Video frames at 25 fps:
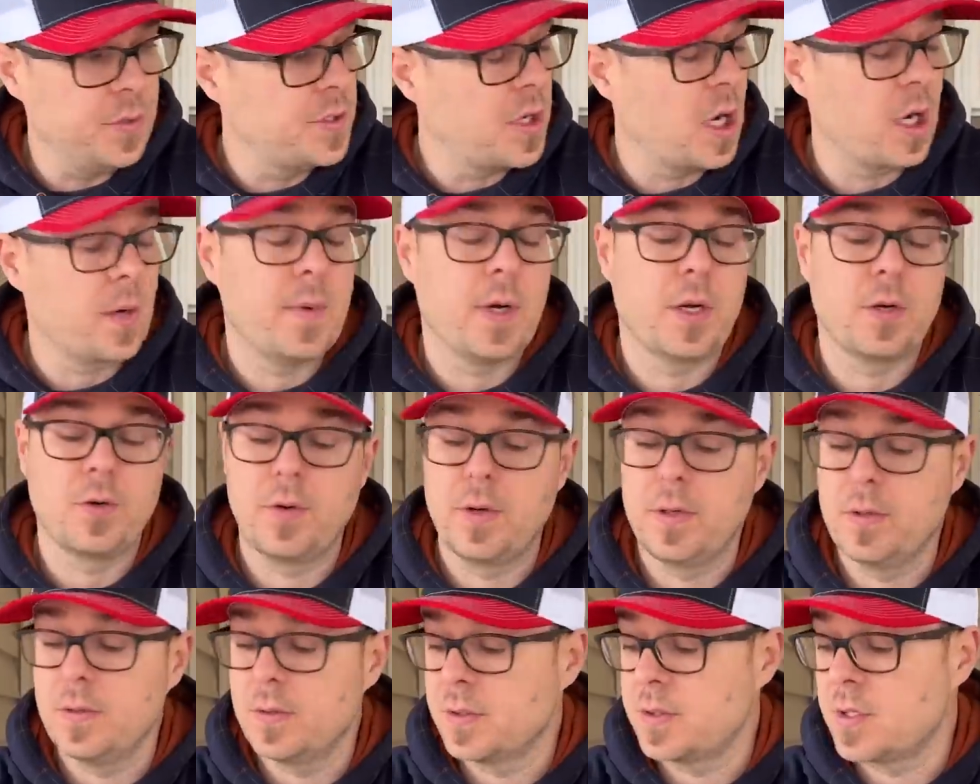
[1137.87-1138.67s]
talk about
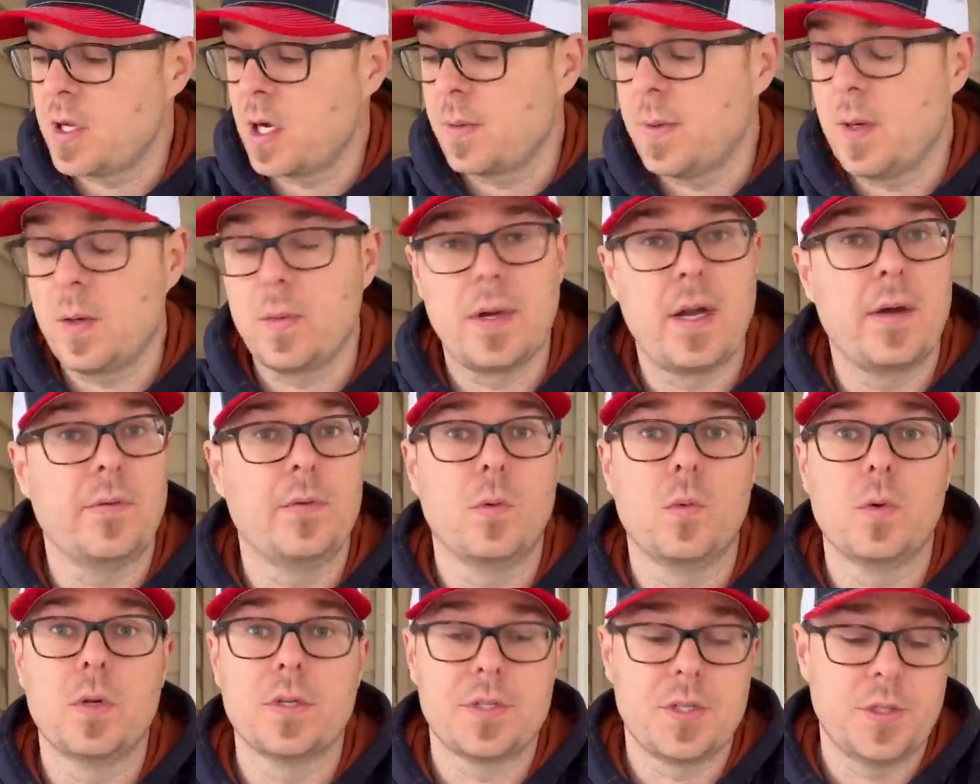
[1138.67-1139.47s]
griddles, talk about whatever you
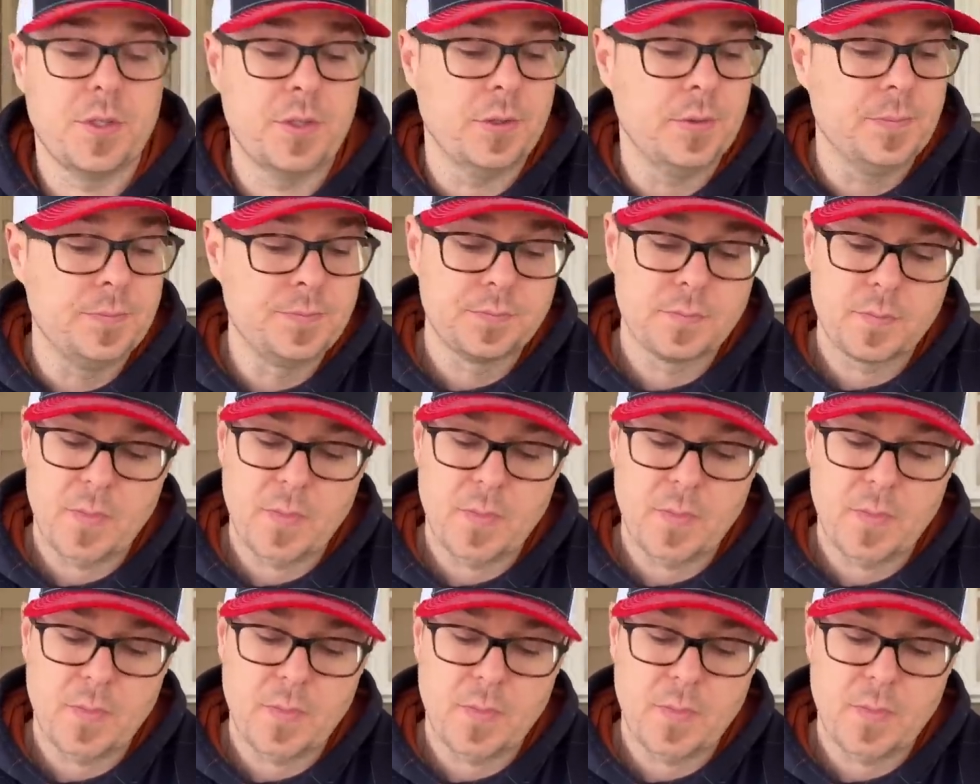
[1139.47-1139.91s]
want to.